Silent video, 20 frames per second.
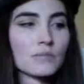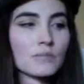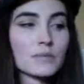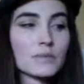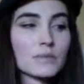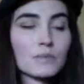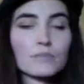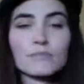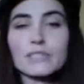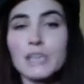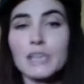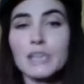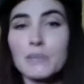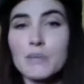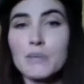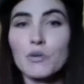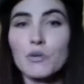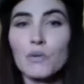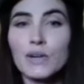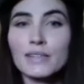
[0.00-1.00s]
Step
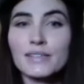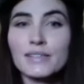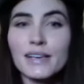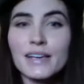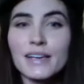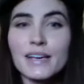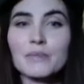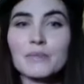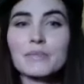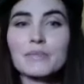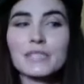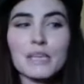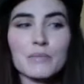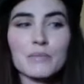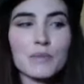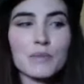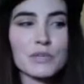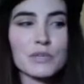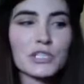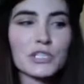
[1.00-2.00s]
number 1, sign up. Step
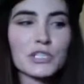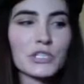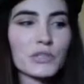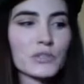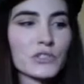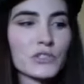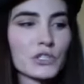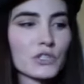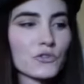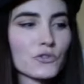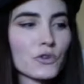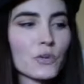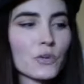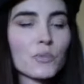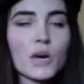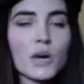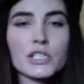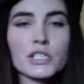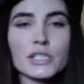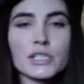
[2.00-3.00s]
number 2, search for a
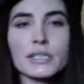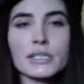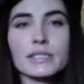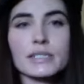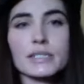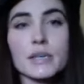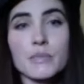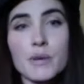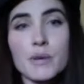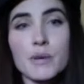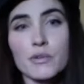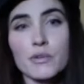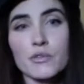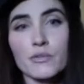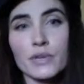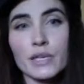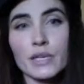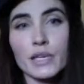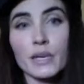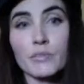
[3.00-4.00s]
project. Step number
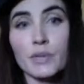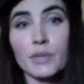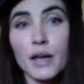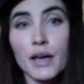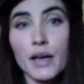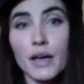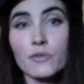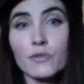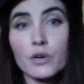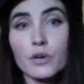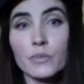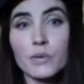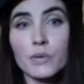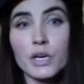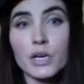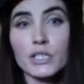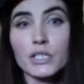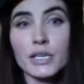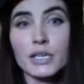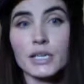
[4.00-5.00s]
3, apply for a
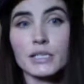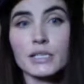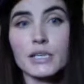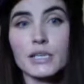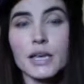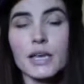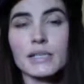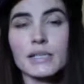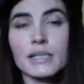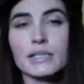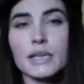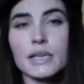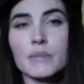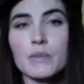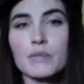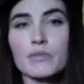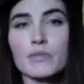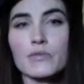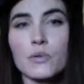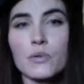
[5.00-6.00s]
project. And step
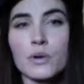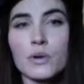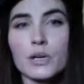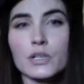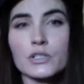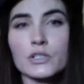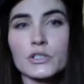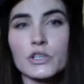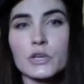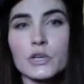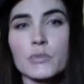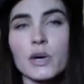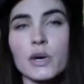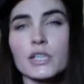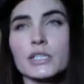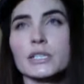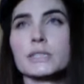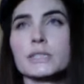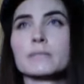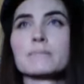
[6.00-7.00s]
number 4, do your
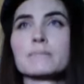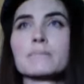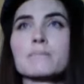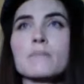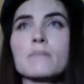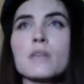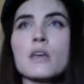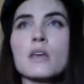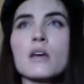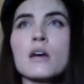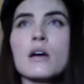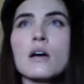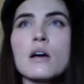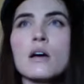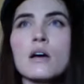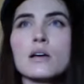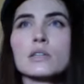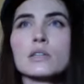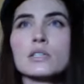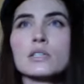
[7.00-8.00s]
project.
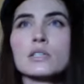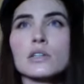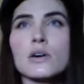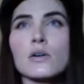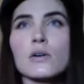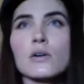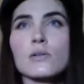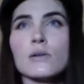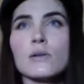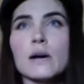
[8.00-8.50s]
So